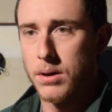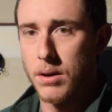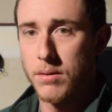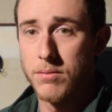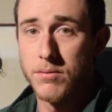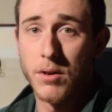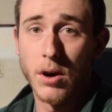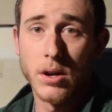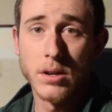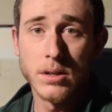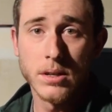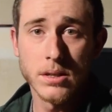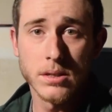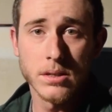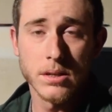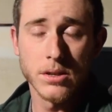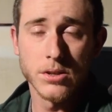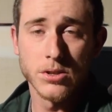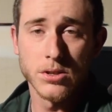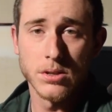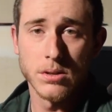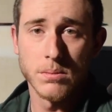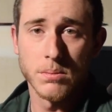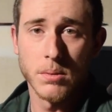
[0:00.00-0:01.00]
fun
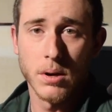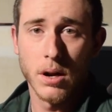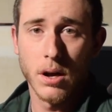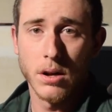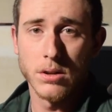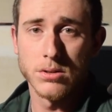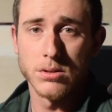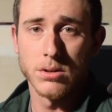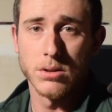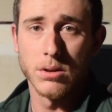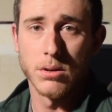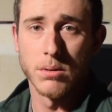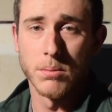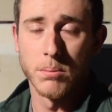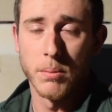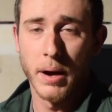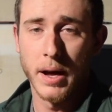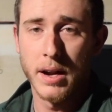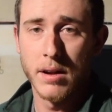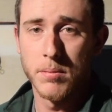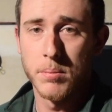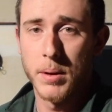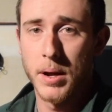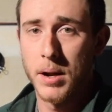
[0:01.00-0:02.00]
decision, but also
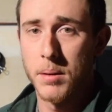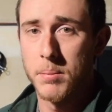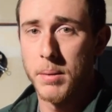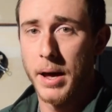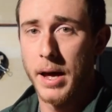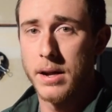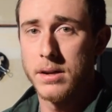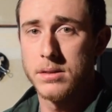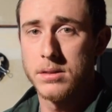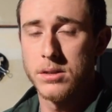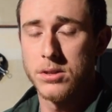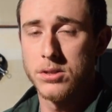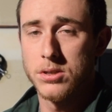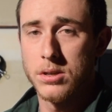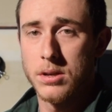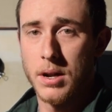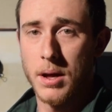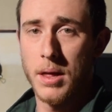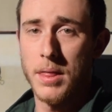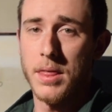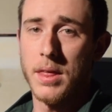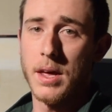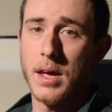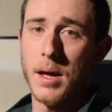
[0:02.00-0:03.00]
might have been a bad decision.
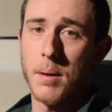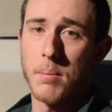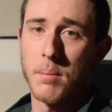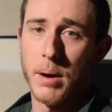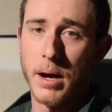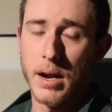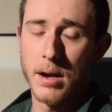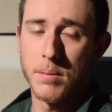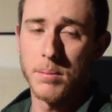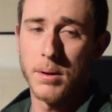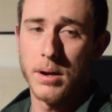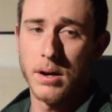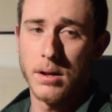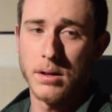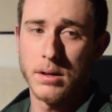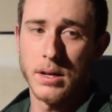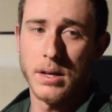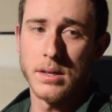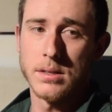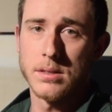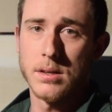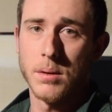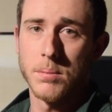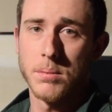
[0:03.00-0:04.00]
I think I might have been able to
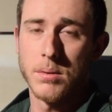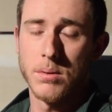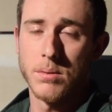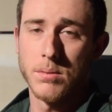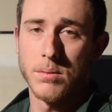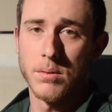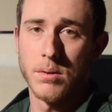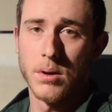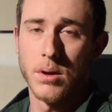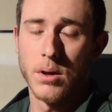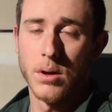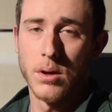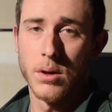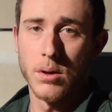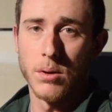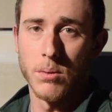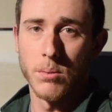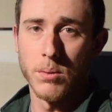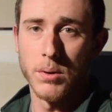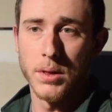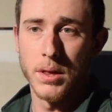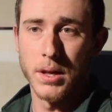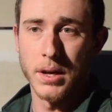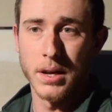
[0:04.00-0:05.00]
get something
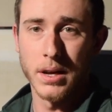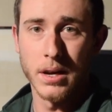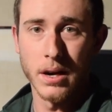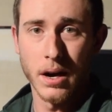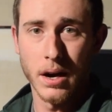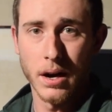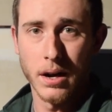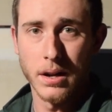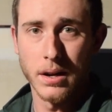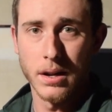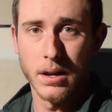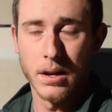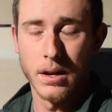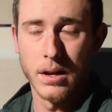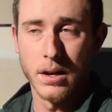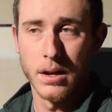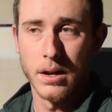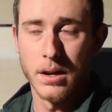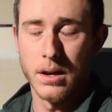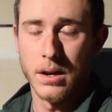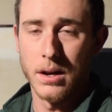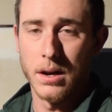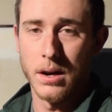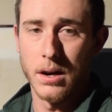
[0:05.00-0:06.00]
with a gun.
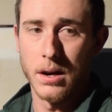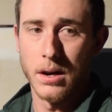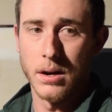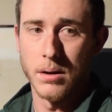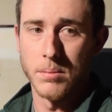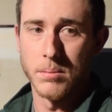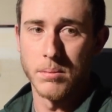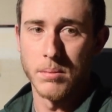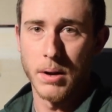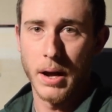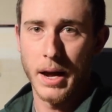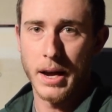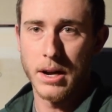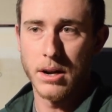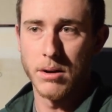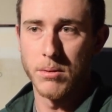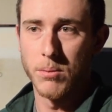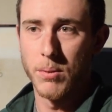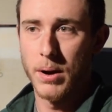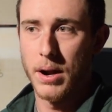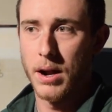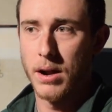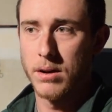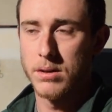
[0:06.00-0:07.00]
I could
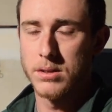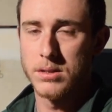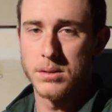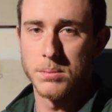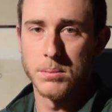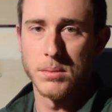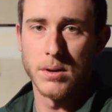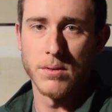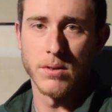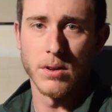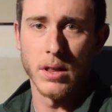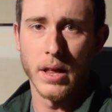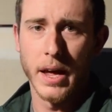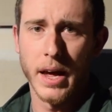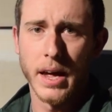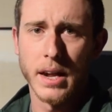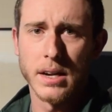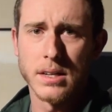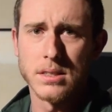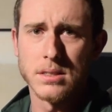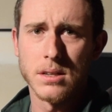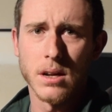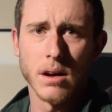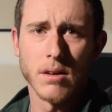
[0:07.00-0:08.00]
have went out to some different land
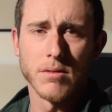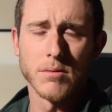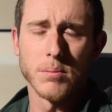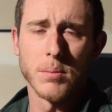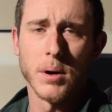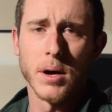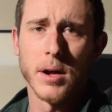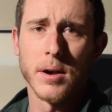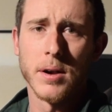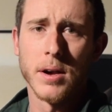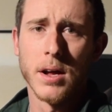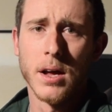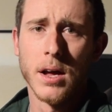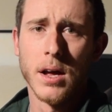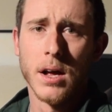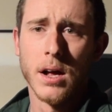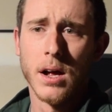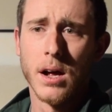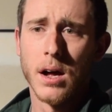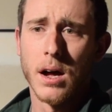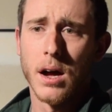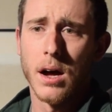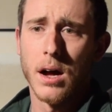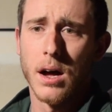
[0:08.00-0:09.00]
and stuff, but
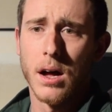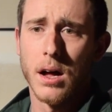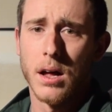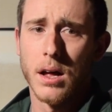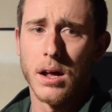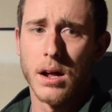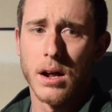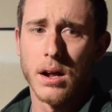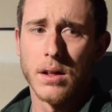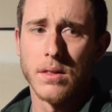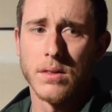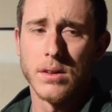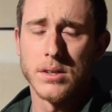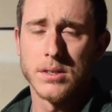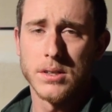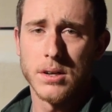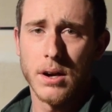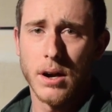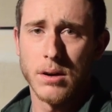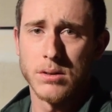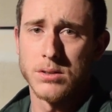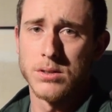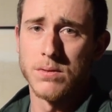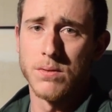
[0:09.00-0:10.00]
this
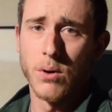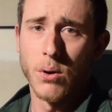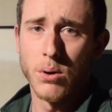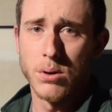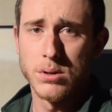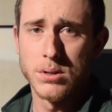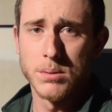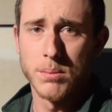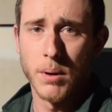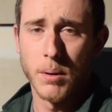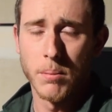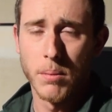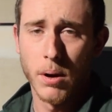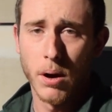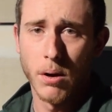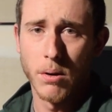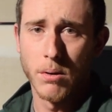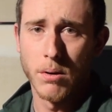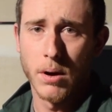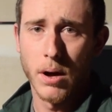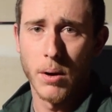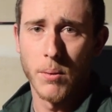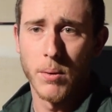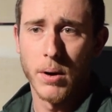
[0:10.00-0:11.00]
year I was devoted to my
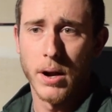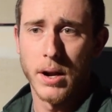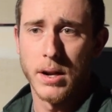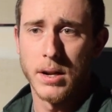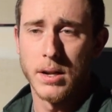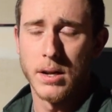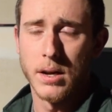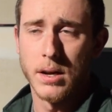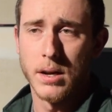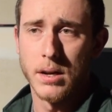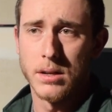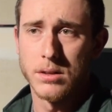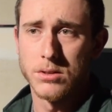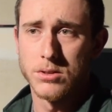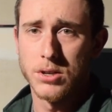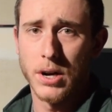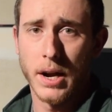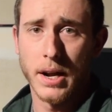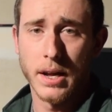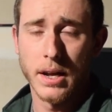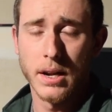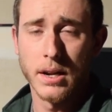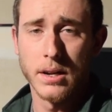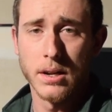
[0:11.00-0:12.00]
bow. I wanted to
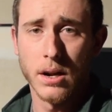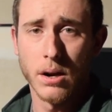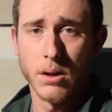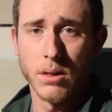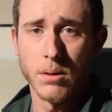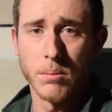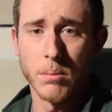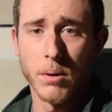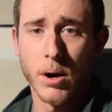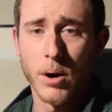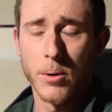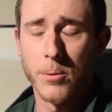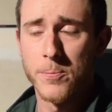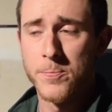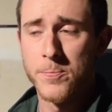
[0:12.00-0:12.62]
try to get it done with the